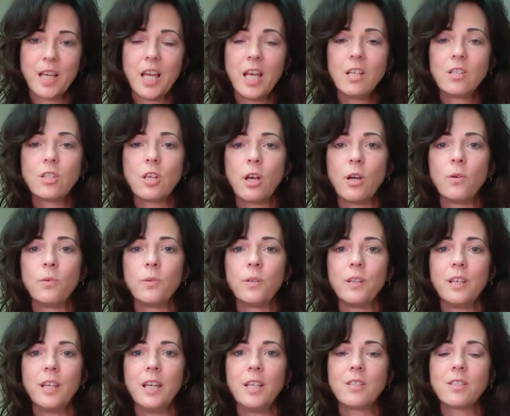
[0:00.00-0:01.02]
So
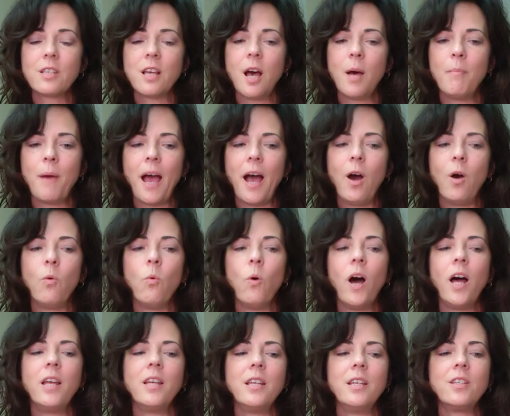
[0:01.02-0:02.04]
it's about
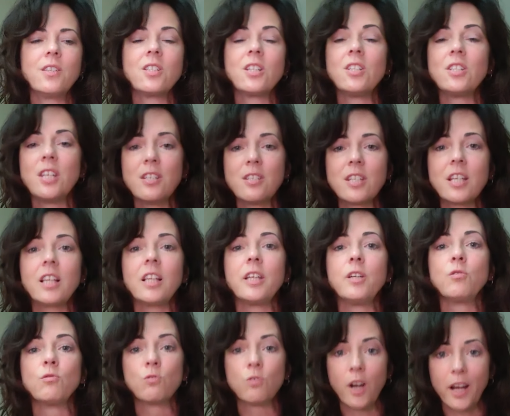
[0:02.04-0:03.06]
what is
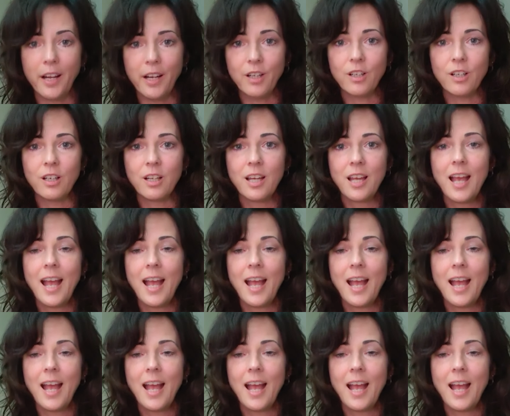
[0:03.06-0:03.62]
statistically rare.